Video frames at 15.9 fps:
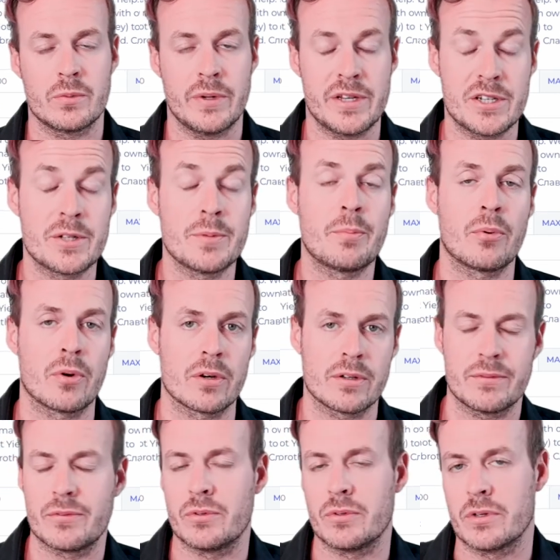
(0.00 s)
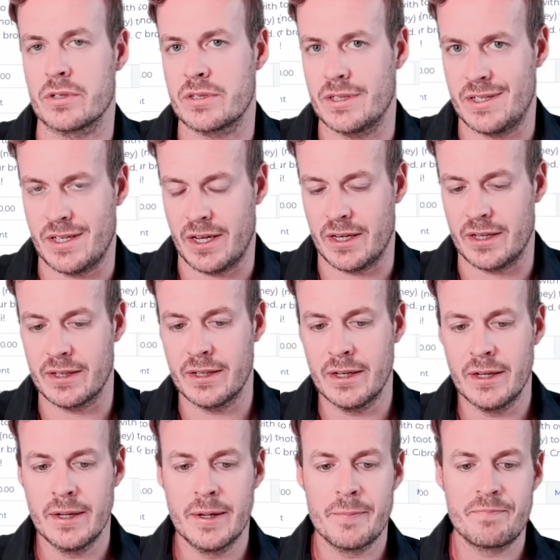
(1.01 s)
which support, of course, the chain.
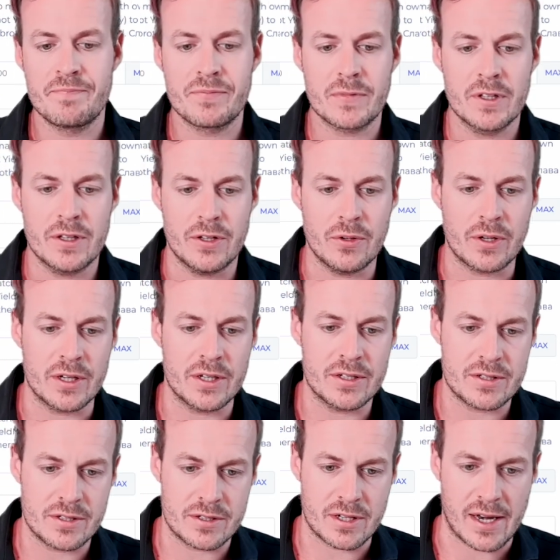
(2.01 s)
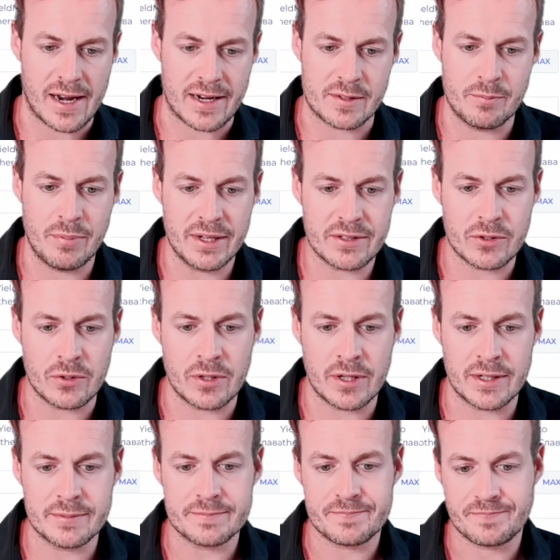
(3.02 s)
You can select
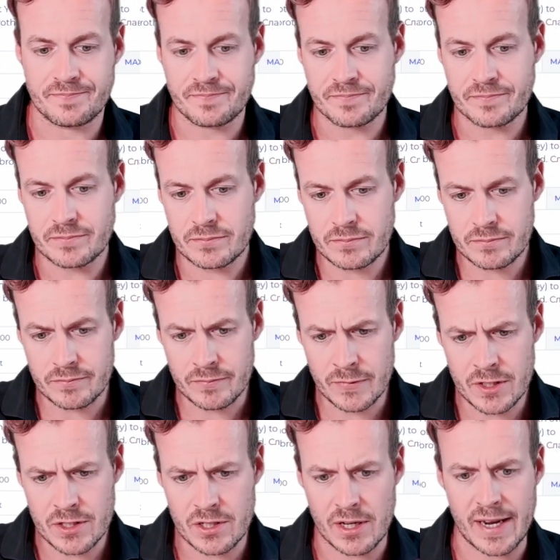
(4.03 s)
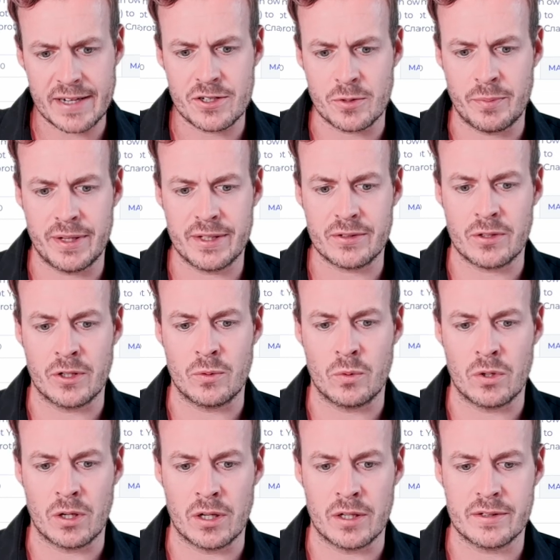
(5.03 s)
Bitcoin, select your Bitcoin
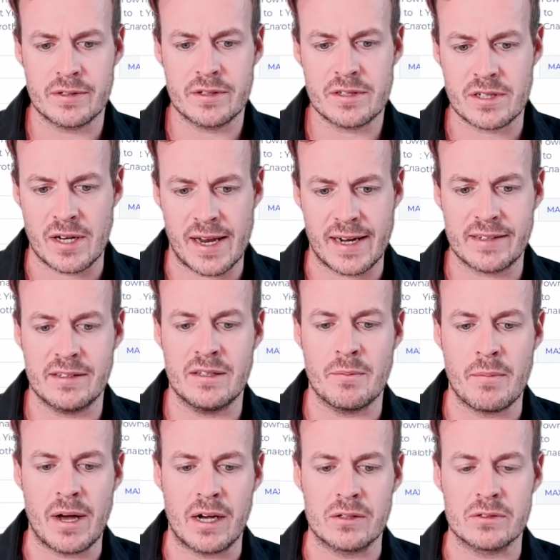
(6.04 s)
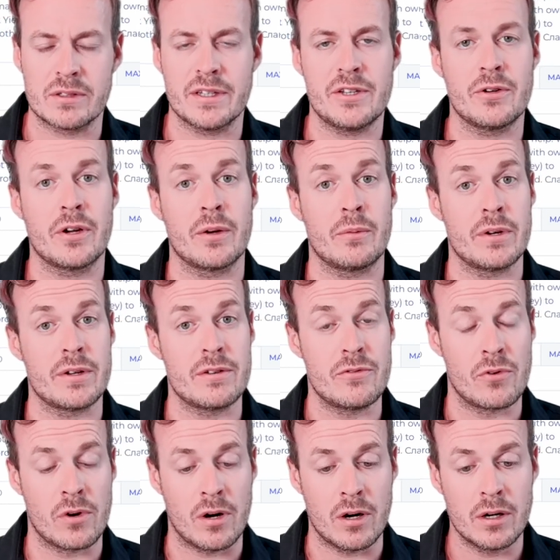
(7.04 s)
wallet, select the amount that you can
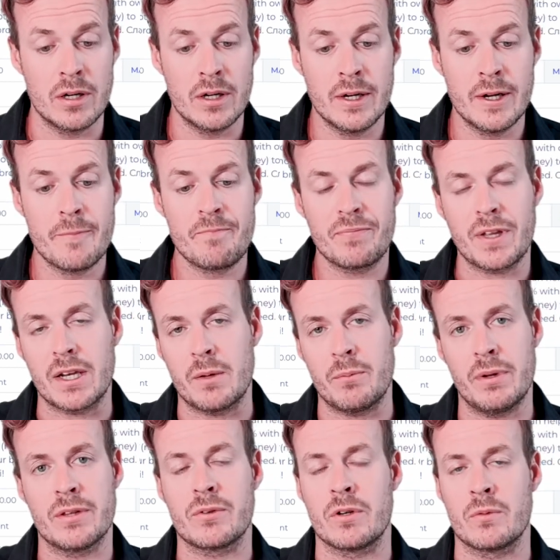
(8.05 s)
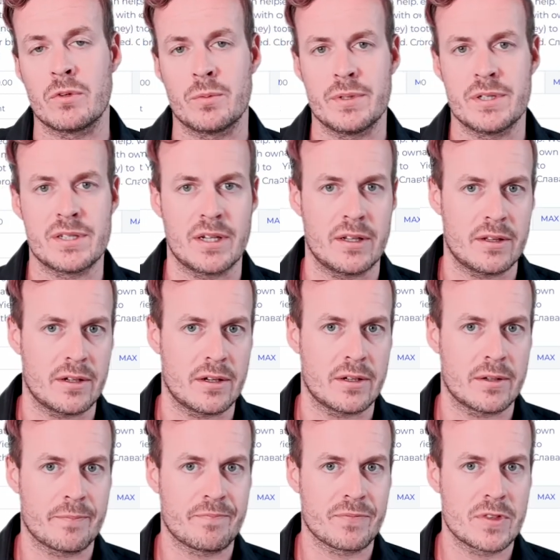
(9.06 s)
withdraw, and the Bitcoin will be sent there.
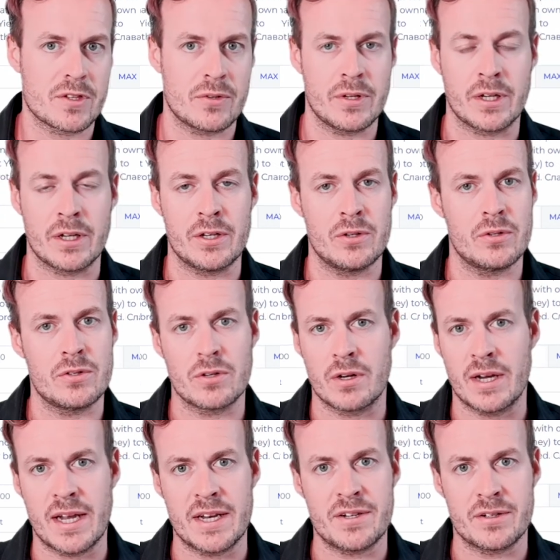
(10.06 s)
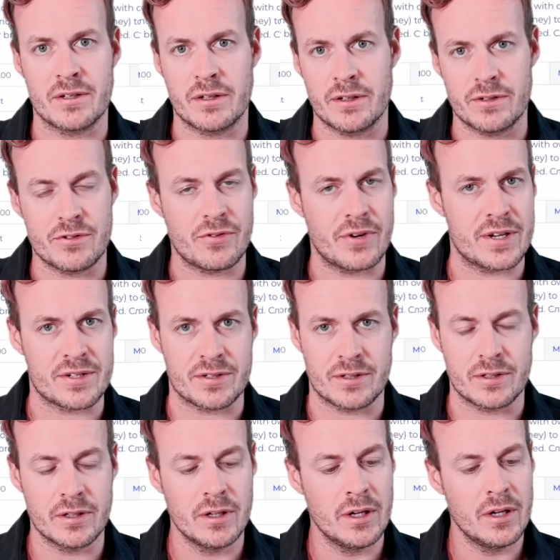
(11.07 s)
So you can use your Ledger, your
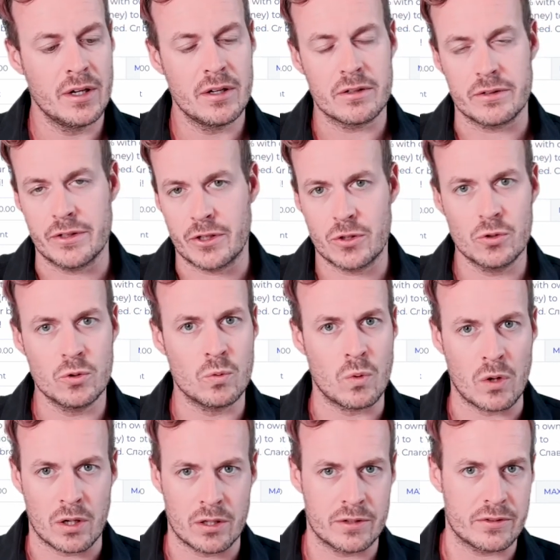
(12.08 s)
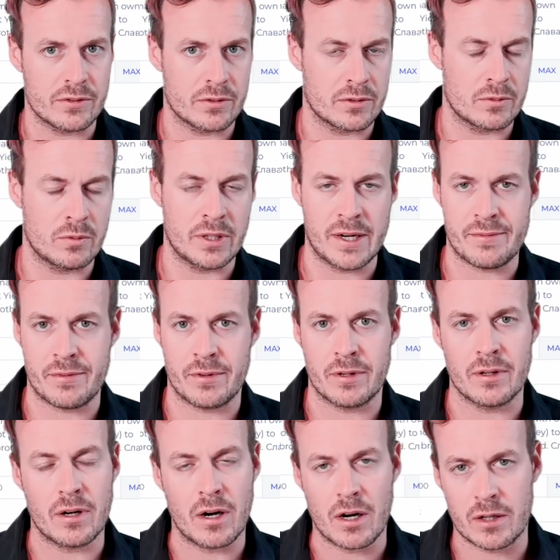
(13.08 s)
Trezor, or your Cool wallet, or
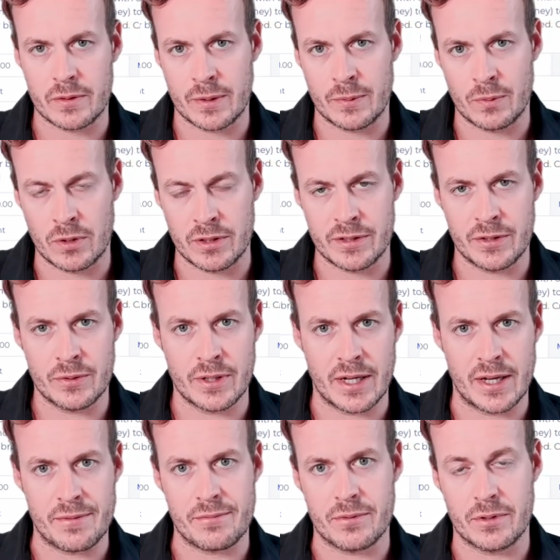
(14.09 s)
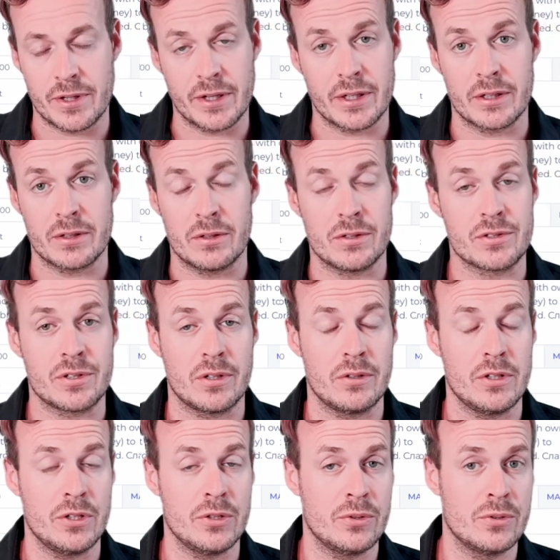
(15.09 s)
whatever hardware wallet you have, or you can also
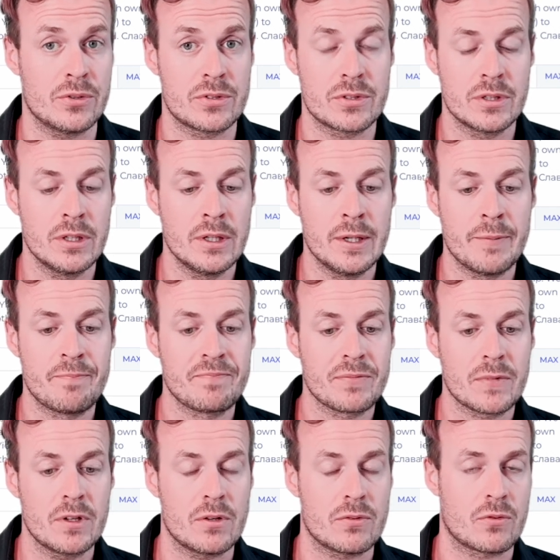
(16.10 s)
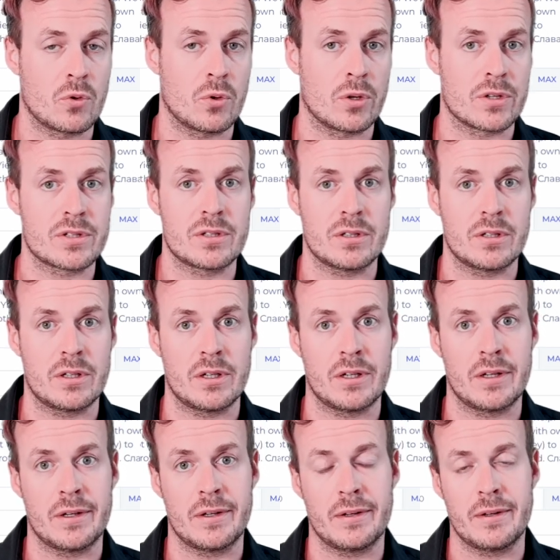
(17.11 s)
use, of course,
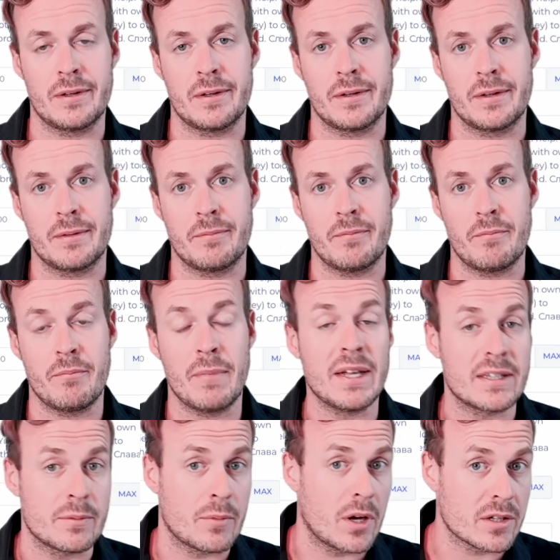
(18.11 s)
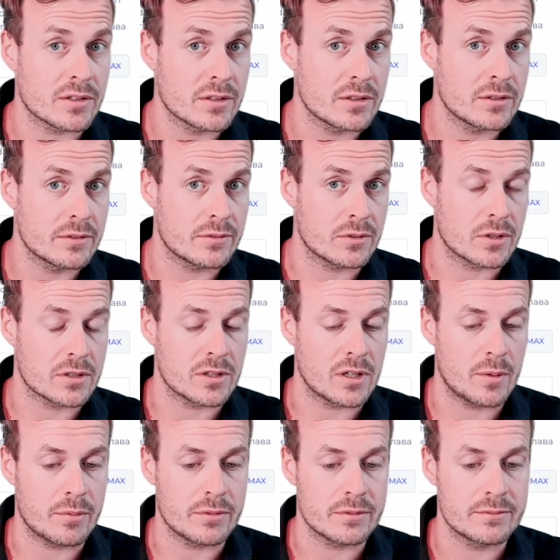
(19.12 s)
MetaMask, for
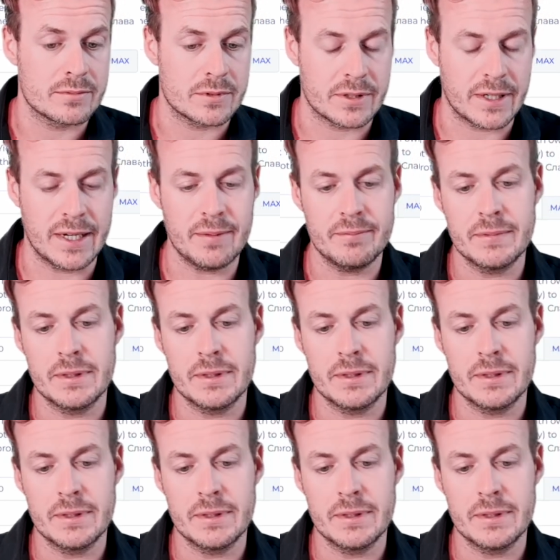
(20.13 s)
example. Okay?